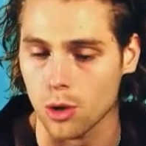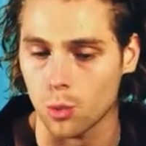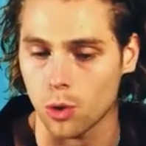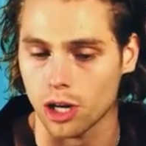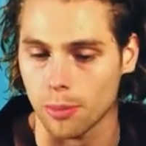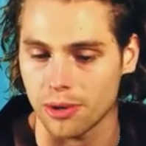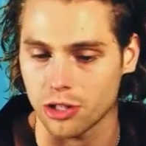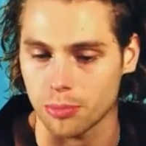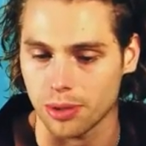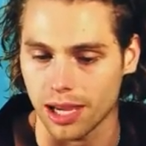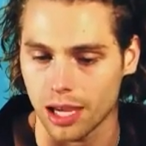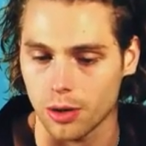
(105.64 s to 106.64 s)
Wake Up in
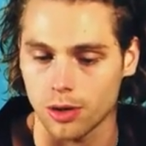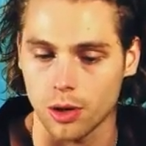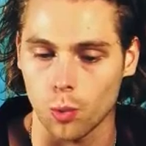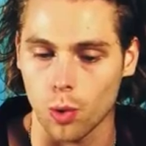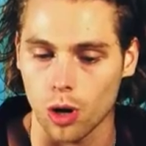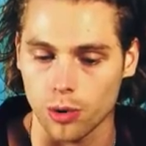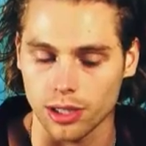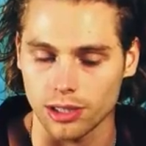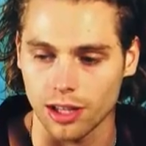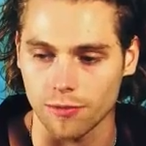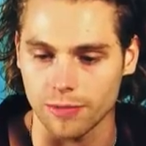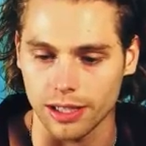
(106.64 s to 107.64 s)
Japan, Why Won't You
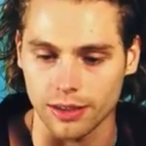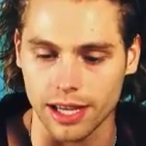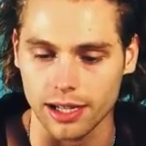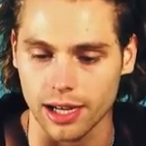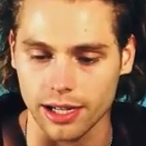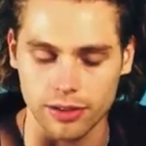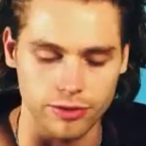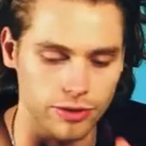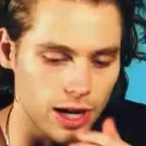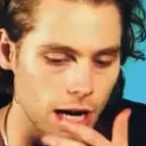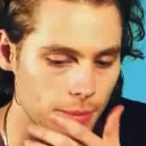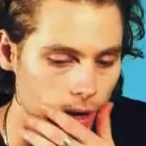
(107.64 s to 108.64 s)
Love Me, that kind of
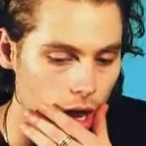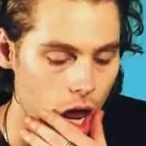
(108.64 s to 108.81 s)
vibe.